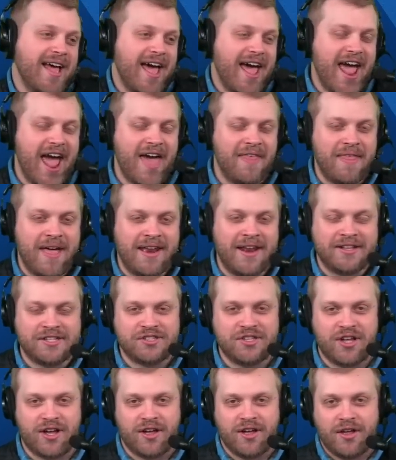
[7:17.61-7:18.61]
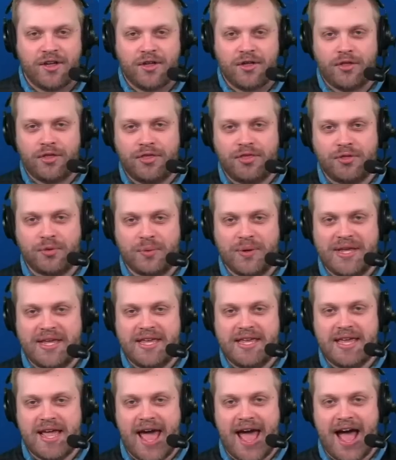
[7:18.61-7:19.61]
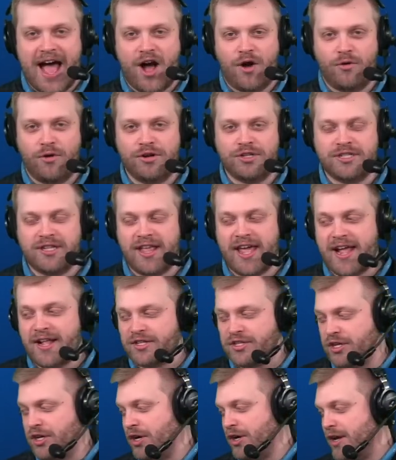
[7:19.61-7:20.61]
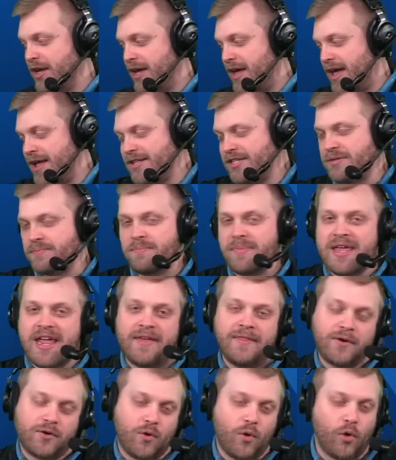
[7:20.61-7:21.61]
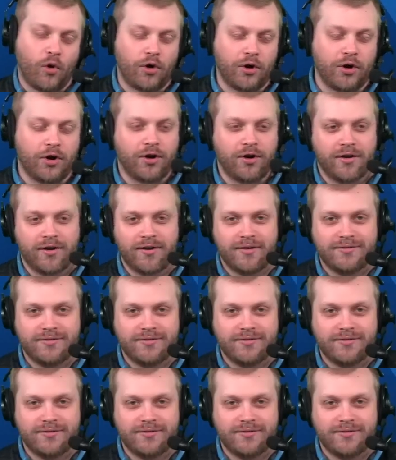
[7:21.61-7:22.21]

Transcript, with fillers: And then it's the three hours later, it's me in the corner.